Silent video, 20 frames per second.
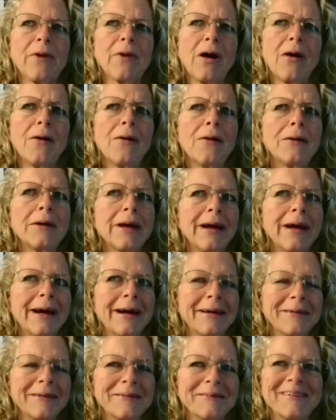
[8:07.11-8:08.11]
oh
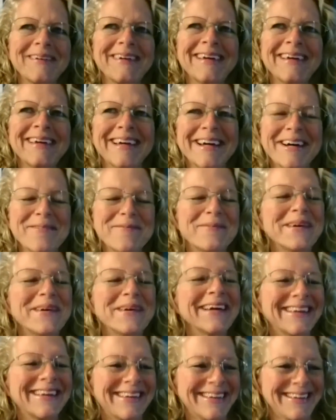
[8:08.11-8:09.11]
yeah, a
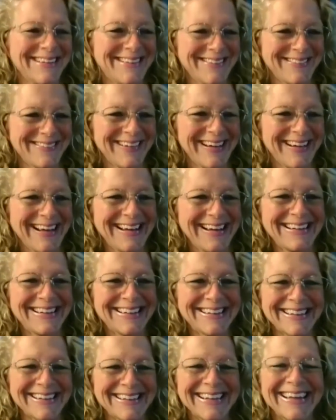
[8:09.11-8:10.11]
big
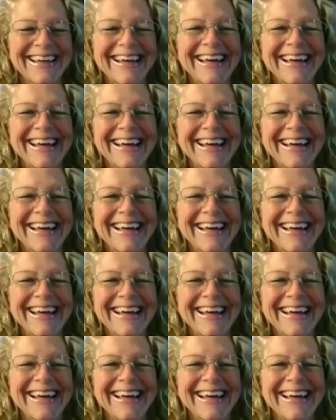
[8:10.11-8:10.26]
situation.